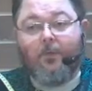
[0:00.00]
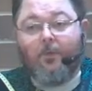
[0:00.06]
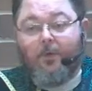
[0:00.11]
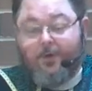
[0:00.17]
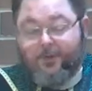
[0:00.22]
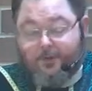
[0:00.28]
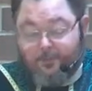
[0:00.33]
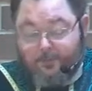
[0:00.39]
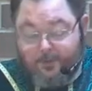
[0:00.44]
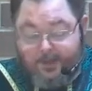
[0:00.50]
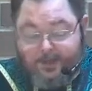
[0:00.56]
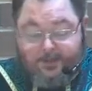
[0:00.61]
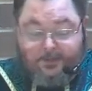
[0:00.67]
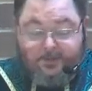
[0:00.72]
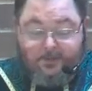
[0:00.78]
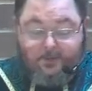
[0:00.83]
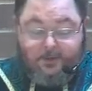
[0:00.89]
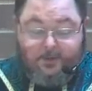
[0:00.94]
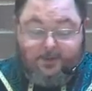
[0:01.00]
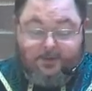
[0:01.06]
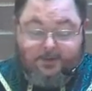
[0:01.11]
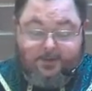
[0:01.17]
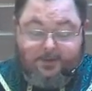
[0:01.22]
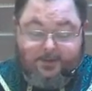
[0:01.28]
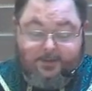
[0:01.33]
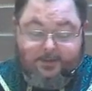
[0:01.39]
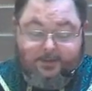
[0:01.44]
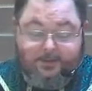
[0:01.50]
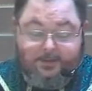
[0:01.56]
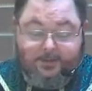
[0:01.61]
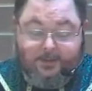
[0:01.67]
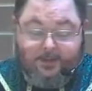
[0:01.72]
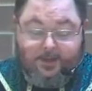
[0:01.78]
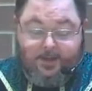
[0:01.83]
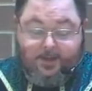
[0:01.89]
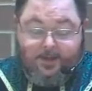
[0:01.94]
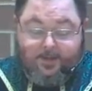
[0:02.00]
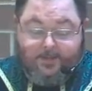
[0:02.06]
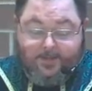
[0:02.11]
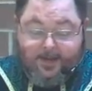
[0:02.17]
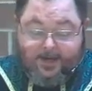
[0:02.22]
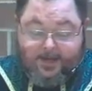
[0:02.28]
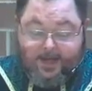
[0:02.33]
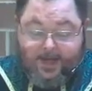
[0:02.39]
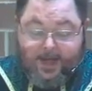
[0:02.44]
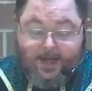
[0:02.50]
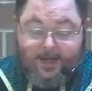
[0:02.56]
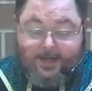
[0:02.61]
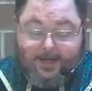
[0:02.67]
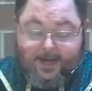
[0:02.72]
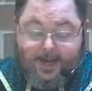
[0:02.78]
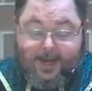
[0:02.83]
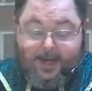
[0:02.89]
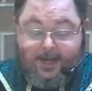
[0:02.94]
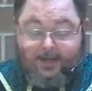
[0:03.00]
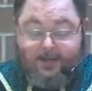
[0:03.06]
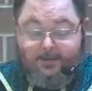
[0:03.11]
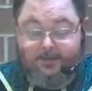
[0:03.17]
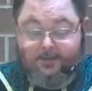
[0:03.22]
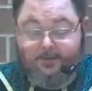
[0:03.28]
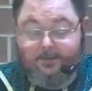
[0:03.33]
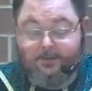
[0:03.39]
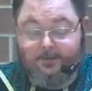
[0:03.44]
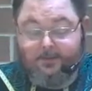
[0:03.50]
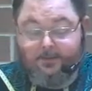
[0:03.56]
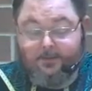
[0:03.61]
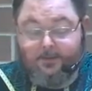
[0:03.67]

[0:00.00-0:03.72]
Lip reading: with the resources that God has,